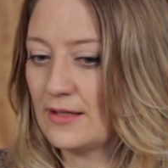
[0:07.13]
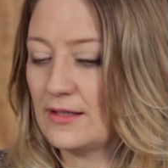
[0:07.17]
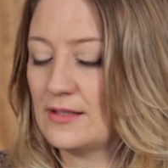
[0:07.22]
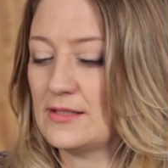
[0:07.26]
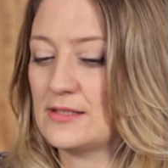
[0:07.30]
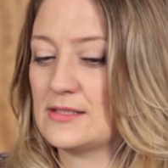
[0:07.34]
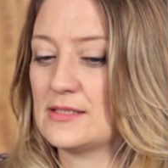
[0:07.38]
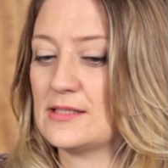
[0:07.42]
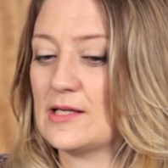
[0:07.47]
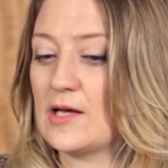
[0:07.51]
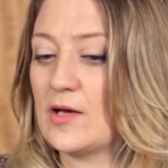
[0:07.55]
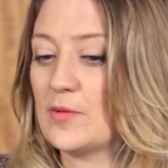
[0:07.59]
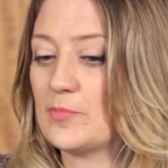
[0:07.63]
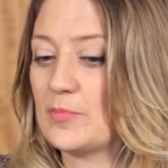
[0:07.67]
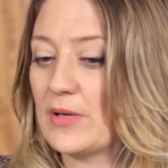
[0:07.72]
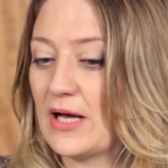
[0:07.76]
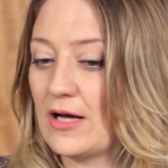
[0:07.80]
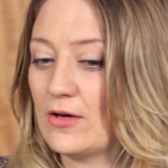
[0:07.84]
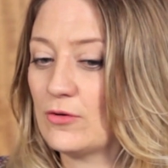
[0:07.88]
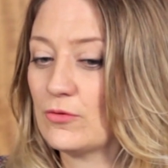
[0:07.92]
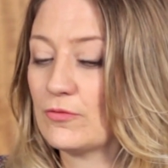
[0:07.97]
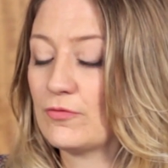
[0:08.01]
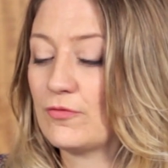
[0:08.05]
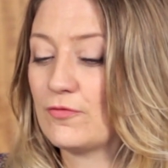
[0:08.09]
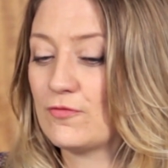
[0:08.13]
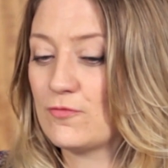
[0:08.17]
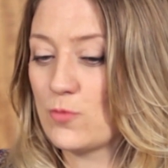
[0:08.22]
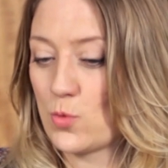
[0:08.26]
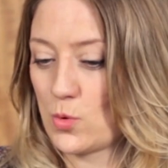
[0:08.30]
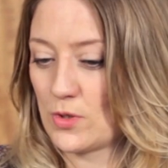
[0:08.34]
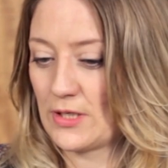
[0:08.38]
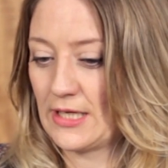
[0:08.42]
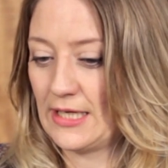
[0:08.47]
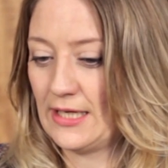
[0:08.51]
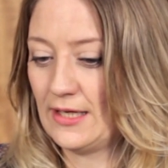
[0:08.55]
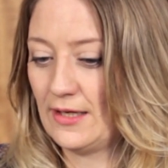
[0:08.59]
is about
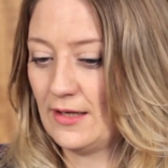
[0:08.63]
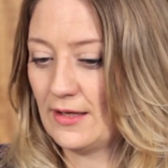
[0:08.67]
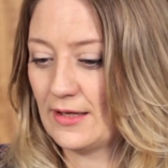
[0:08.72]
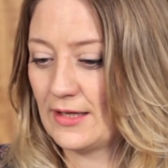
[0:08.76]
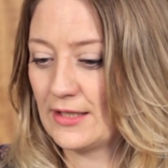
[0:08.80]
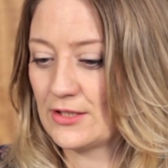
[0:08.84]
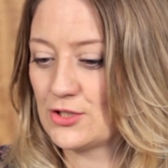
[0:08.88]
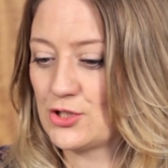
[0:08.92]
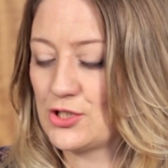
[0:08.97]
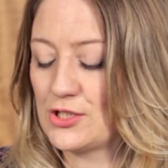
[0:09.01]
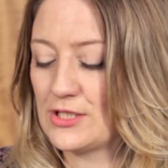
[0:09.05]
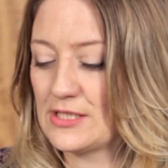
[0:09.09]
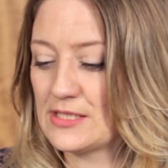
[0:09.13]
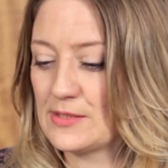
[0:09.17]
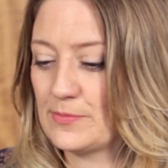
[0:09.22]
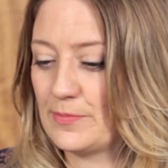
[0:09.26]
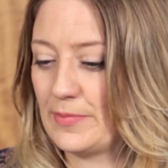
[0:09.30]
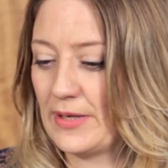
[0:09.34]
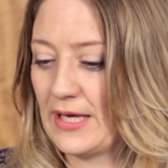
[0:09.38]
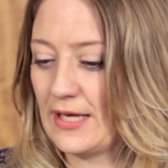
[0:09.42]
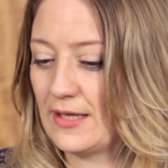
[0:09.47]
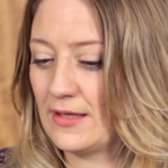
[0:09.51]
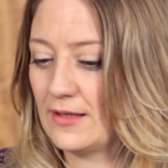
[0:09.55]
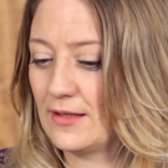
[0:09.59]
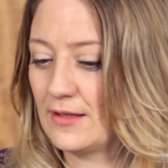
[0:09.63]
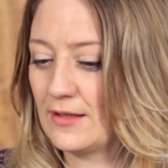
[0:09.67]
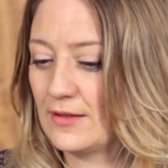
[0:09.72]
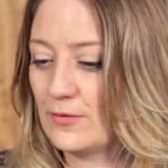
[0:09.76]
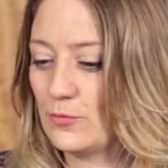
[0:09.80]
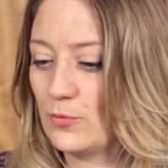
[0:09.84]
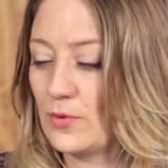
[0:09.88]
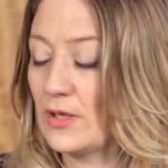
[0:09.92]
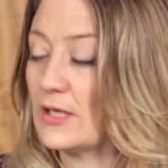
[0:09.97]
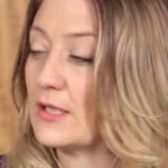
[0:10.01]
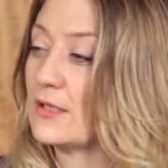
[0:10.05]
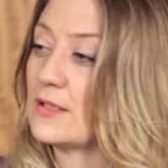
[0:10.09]
40 and she's been
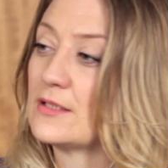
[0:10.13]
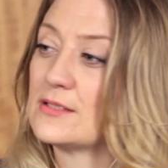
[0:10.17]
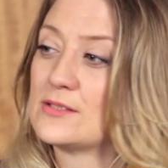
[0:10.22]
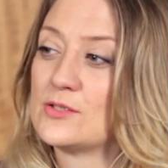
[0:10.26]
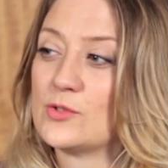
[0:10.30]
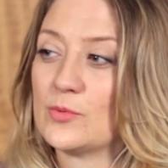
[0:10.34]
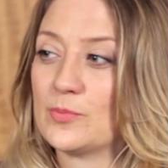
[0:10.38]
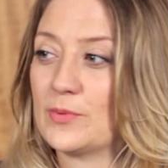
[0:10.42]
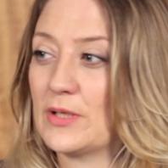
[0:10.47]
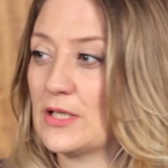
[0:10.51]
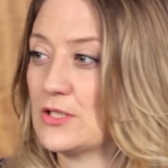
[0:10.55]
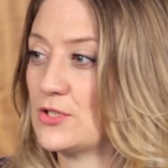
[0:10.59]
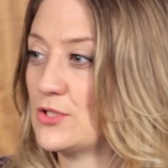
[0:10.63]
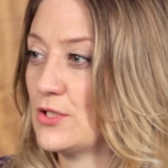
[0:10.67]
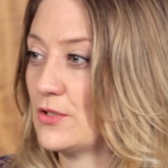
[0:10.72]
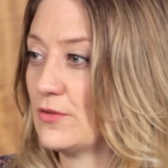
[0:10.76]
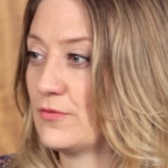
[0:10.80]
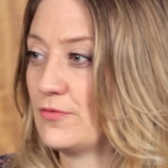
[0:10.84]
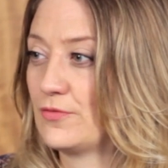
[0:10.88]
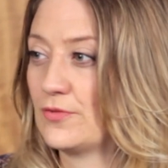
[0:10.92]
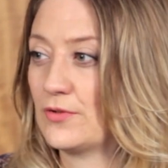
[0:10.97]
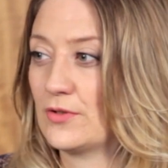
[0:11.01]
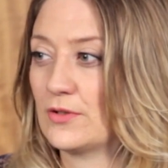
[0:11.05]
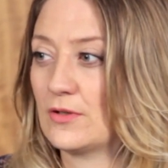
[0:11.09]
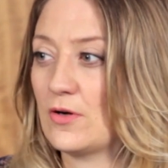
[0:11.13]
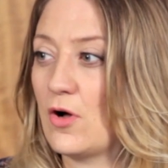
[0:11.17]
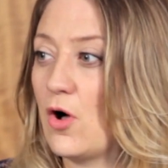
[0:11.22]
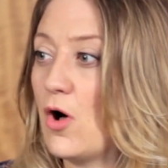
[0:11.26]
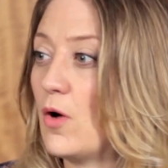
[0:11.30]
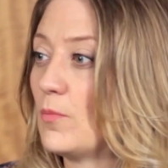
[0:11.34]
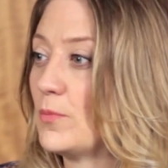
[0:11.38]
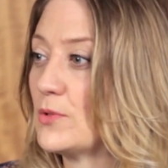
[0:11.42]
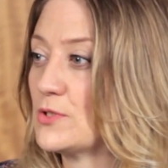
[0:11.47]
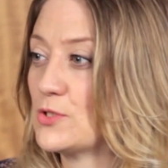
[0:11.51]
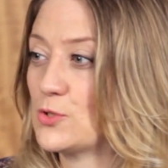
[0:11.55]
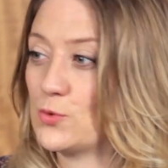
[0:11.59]
running the soup kitchen for
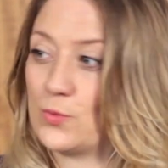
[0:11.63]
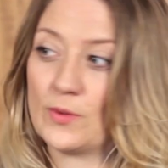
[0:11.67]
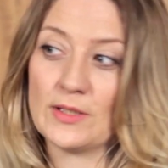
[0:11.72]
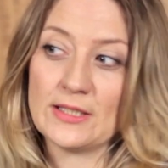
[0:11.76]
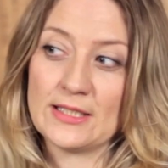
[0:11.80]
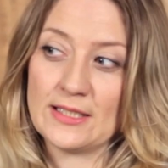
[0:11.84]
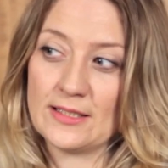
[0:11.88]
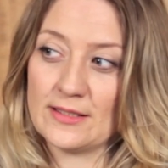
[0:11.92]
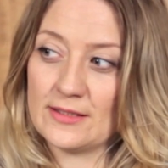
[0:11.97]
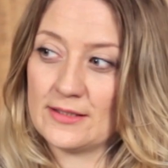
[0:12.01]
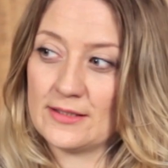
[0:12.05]
almost 20